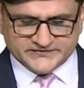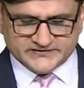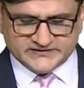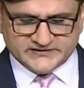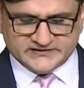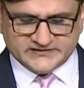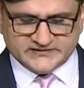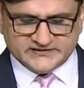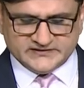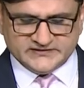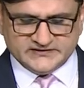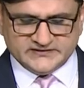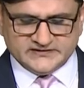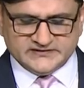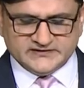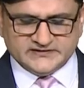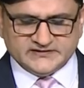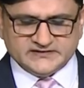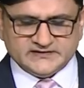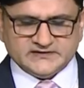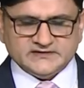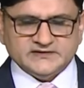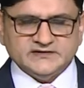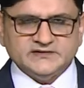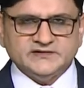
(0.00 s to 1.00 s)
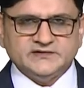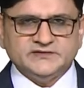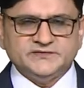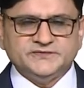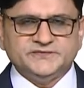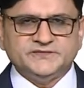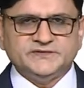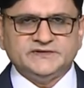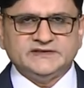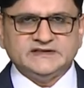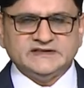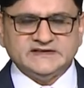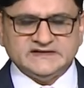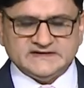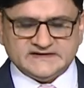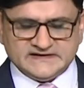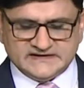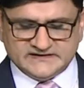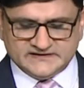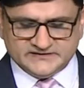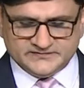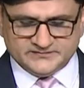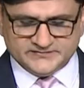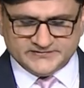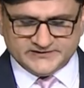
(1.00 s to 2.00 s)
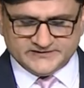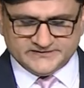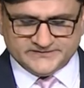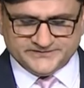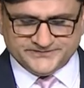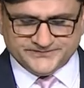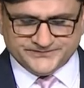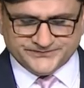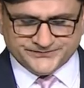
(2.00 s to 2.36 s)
for uh, for assessment.